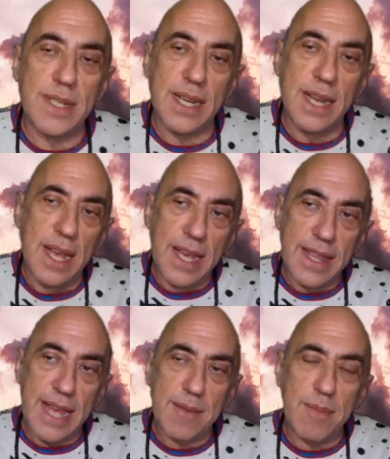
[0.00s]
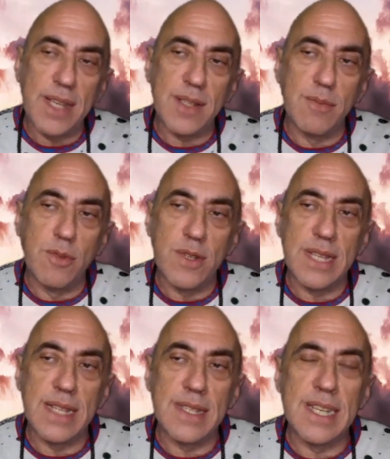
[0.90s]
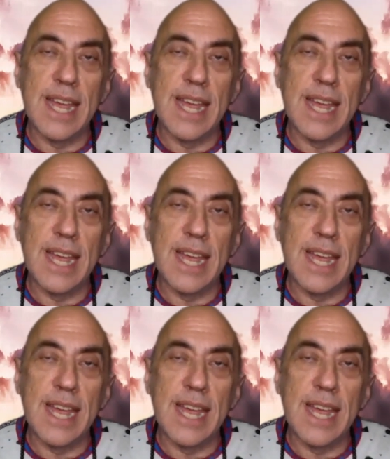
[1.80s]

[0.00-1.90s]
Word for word: And that makes more sense than